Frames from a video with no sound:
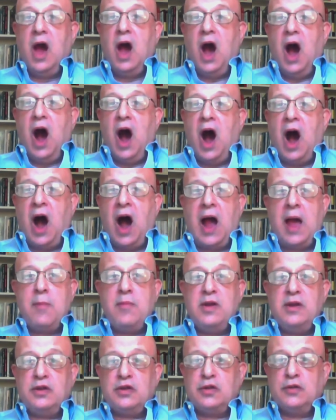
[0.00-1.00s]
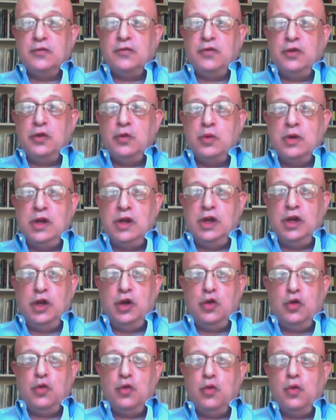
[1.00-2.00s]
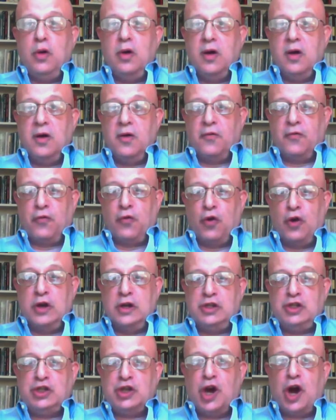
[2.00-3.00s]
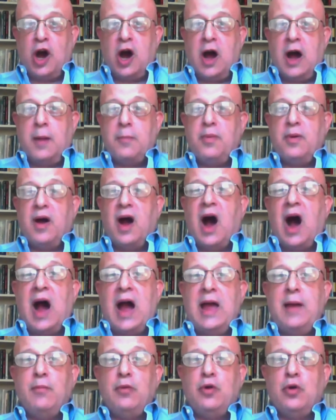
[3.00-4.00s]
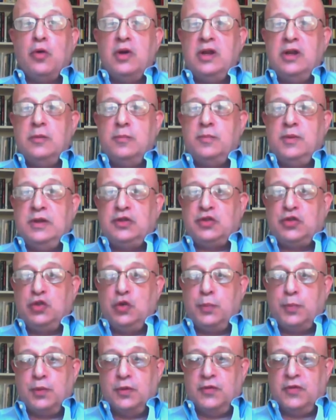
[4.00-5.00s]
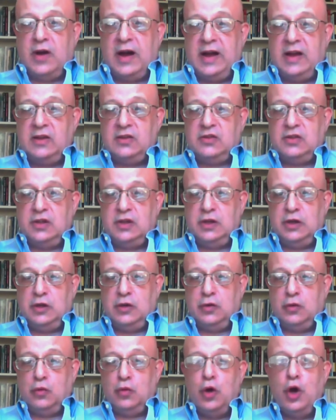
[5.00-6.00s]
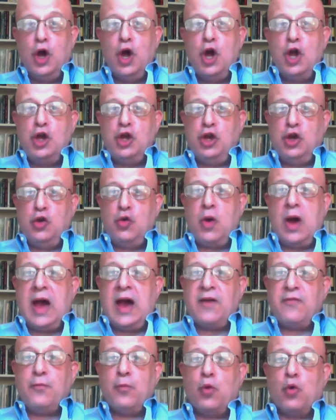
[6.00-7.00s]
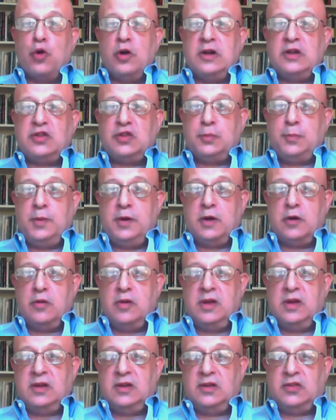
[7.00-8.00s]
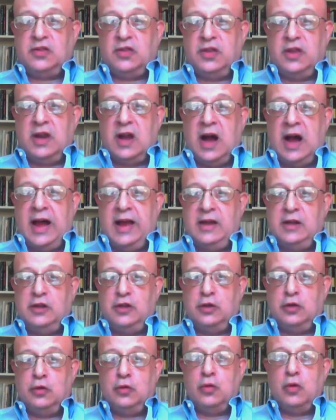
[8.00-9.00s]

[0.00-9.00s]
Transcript: I'm interviewing you for a job. I am going to be supervising you. You have more experience than I do.